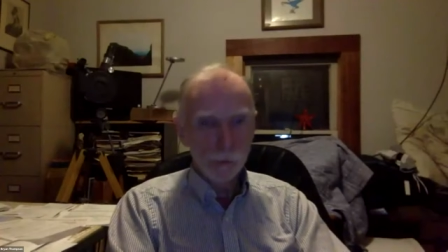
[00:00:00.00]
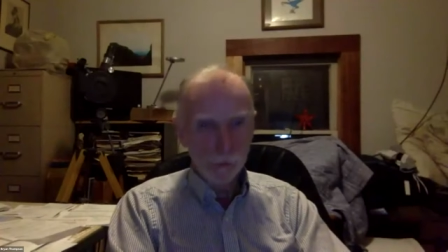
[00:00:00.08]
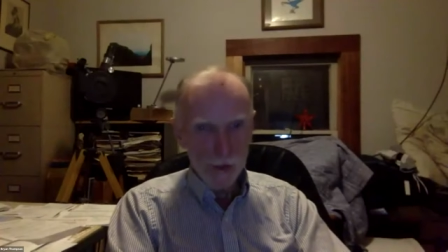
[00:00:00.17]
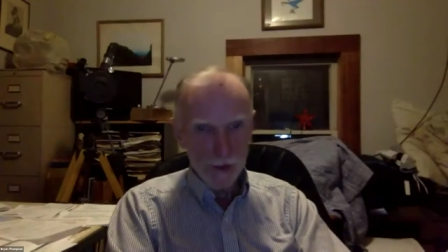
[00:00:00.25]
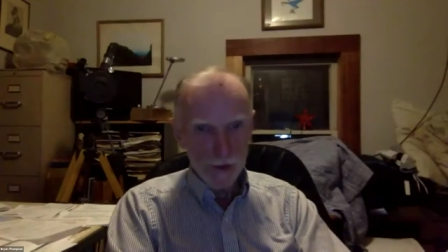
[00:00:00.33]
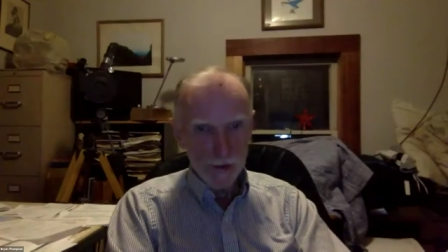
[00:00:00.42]

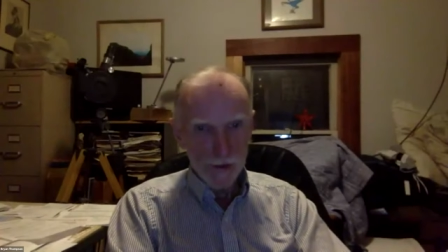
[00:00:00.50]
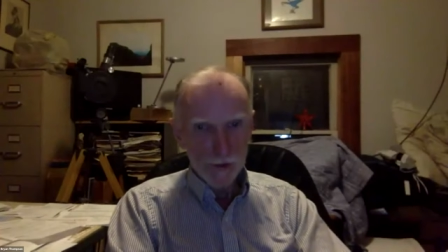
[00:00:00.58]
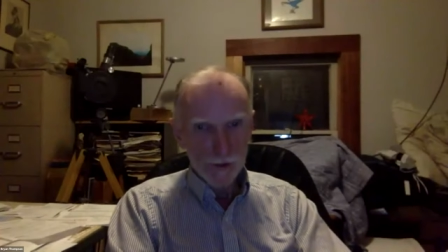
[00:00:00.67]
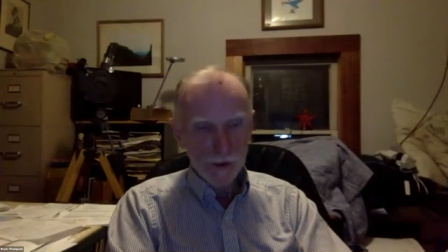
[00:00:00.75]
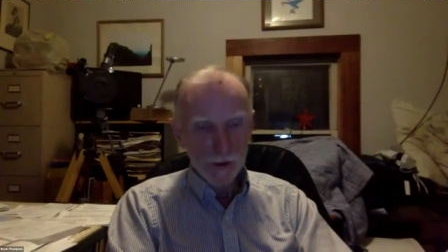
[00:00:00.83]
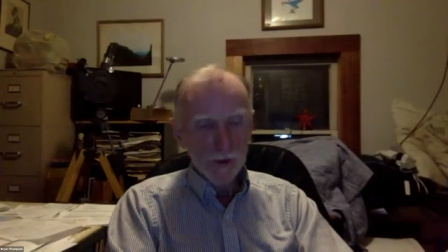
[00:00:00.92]
Green,
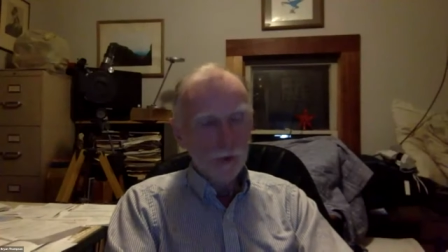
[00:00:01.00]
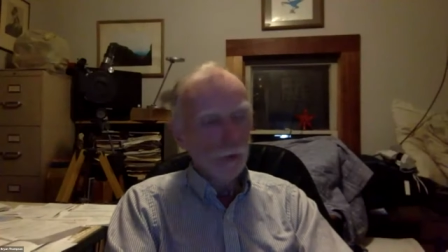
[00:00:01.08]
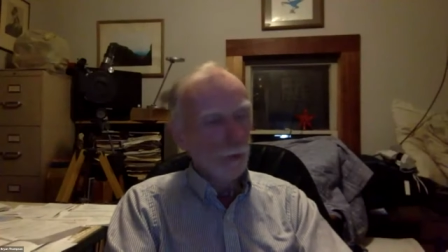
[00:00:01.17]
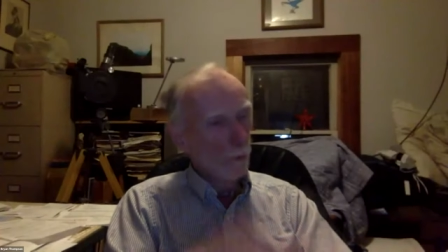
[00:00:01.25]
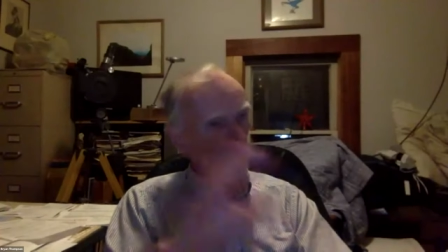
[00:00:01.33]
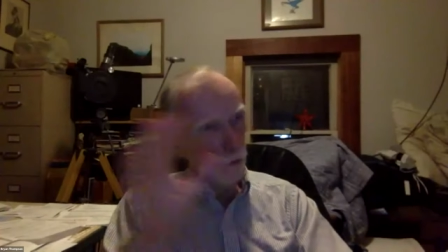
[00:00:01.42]

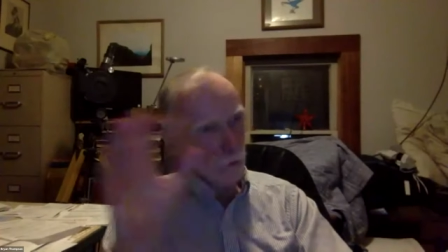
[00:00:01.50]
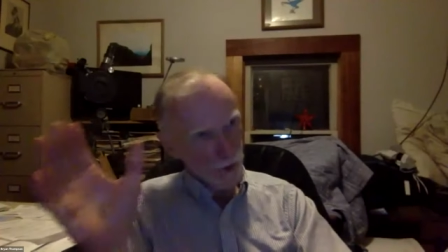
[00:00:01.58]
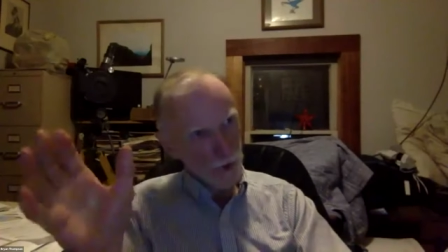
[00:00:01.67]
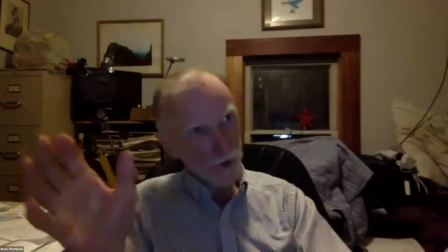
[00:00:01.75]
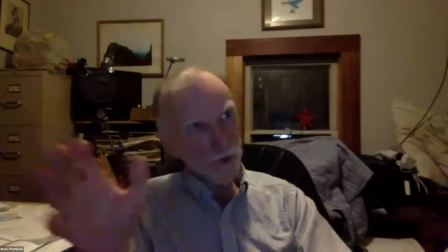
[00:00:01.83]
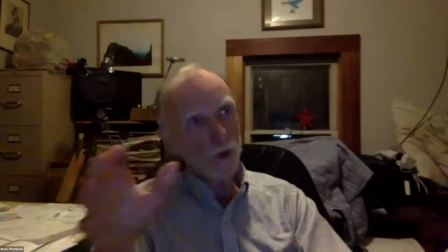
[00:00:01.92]
who the
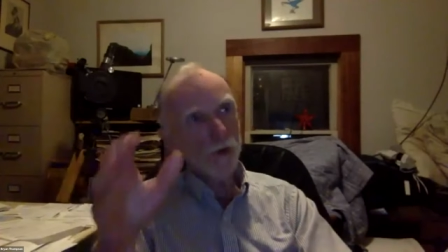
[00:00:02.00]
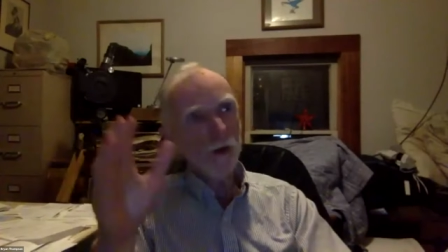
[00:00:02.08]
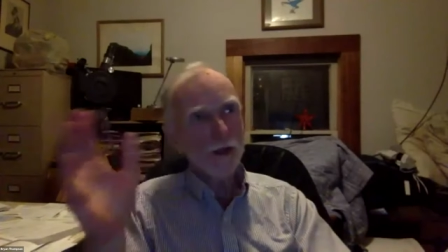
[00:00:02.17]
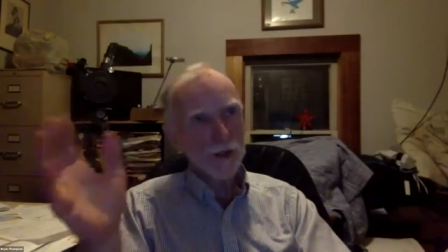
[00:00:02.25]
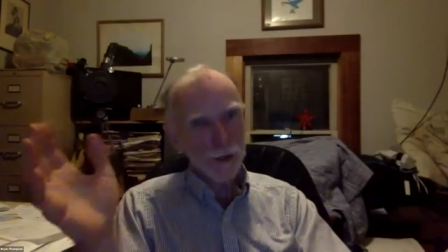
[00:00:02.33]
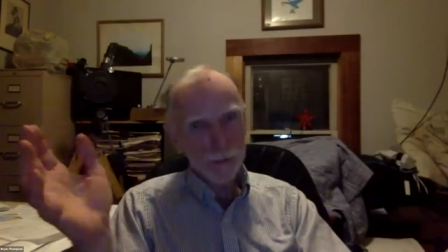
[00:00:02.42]

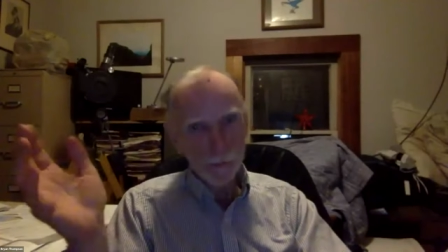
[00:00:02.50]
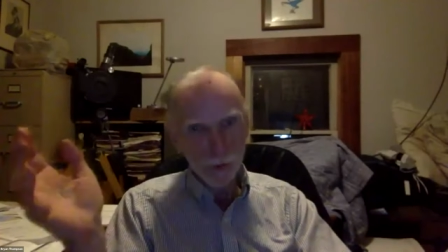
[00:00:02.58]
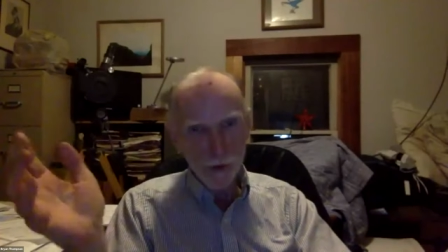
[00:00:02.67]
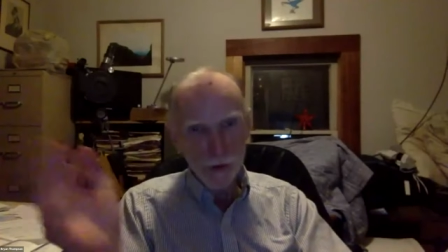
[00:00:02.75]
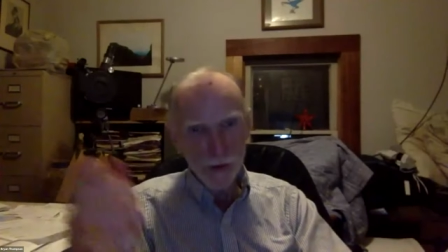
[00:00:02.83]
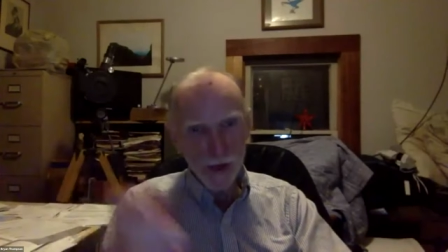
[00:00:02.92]
notorious
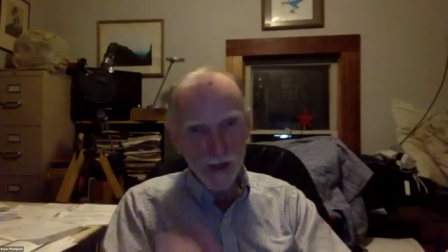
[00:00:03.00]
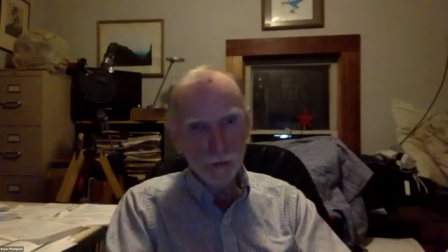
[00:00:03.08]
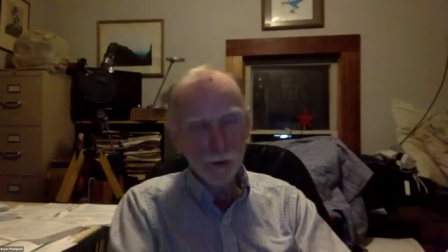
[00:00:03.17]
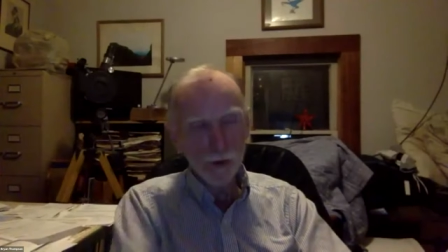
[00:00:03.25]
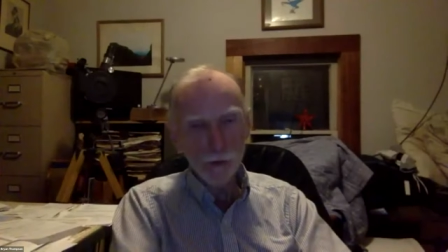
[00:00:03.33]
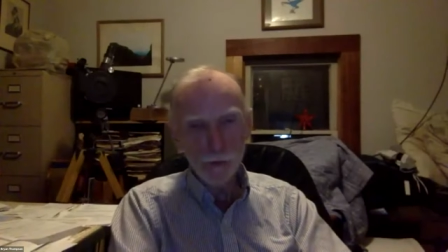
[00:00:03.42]
murdered
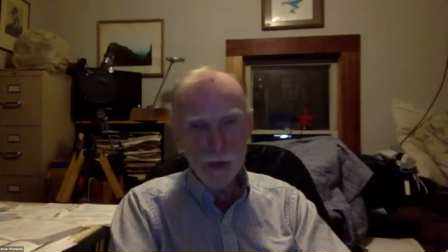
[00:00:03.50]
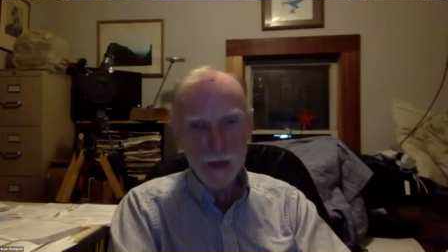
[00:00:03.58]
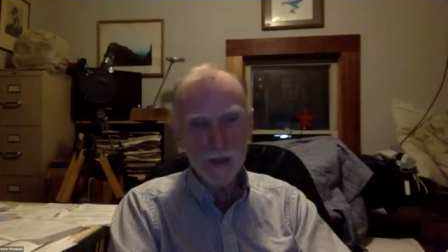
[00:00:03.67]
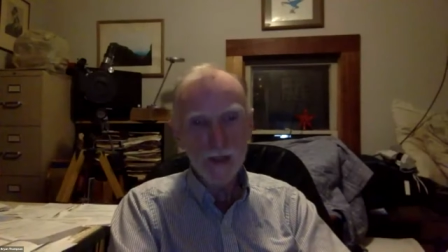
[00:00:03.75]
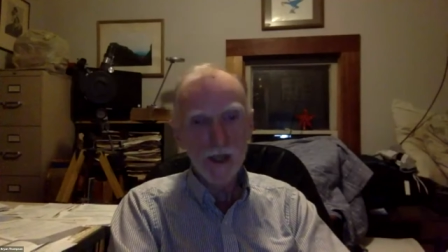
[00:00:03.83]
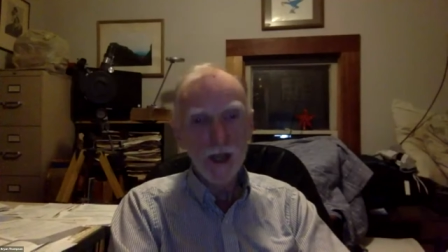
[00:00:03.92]
Edward
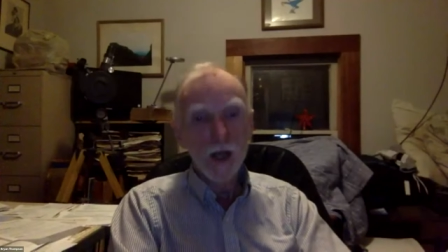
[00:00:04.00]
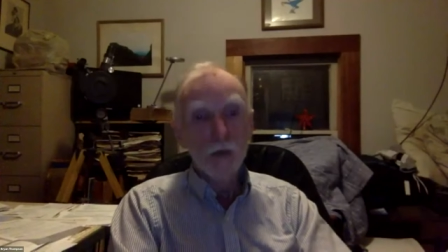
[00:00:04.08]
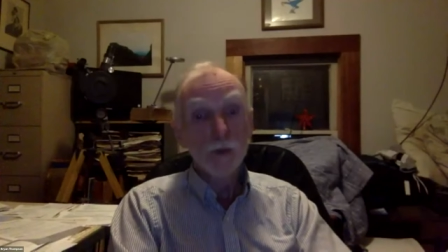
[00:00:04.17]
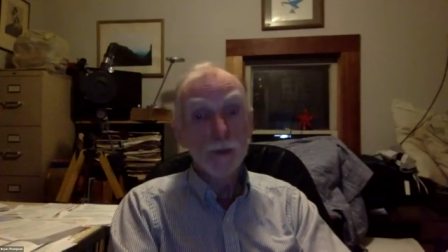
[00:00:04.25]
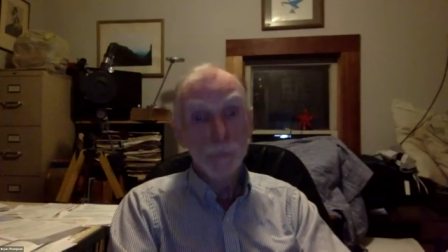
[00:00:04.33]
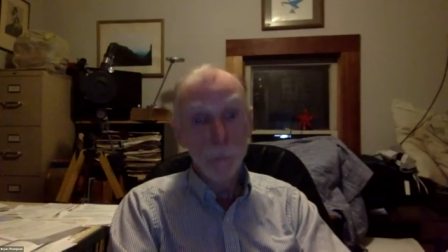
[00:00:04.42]
Green,
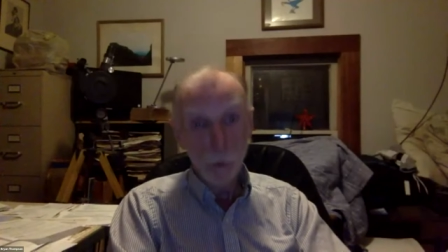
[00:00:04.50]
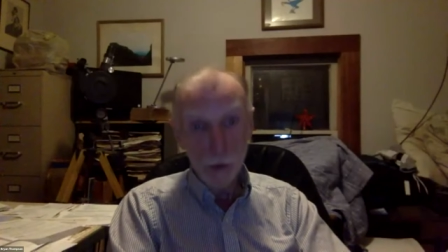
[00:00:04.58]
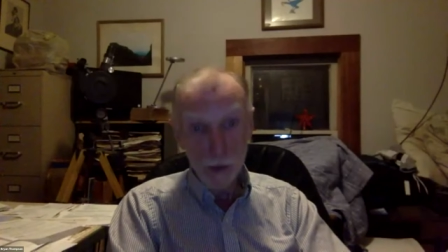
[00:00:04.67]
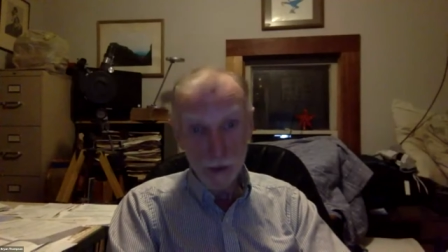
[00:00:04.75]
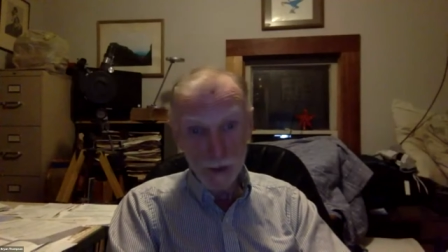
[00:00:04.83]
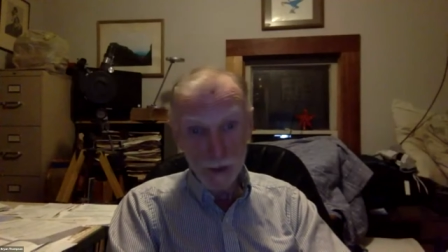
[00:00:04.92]
was born in